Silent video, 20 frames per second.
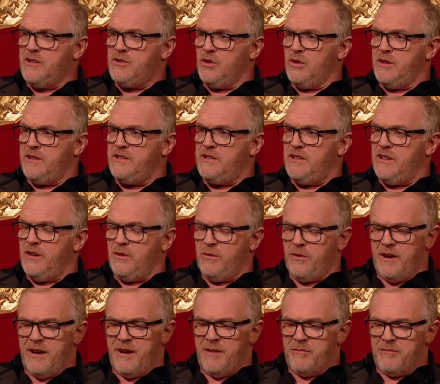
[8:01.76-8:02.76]
enjoyed
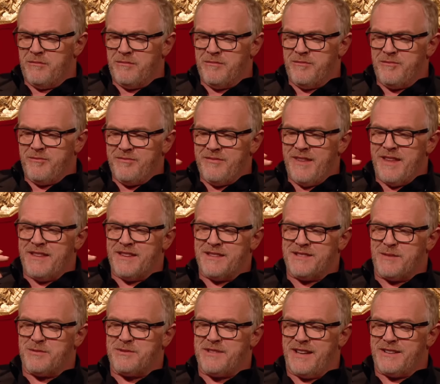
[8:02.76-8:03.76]
you, um, the
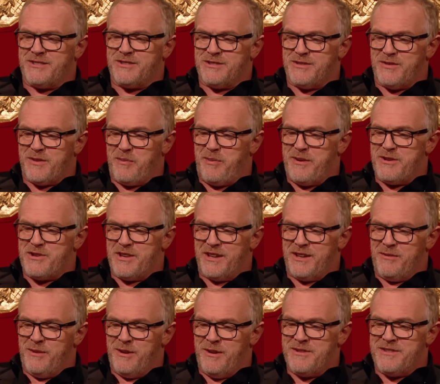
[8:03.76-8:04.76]
subsections of the pigeon
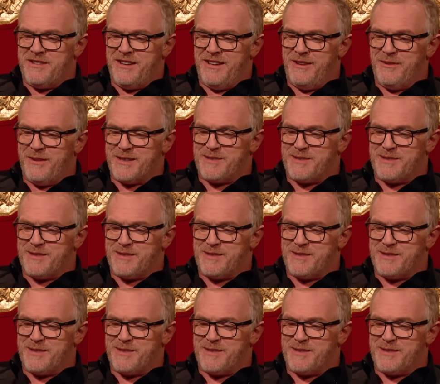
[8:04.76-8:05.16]
community you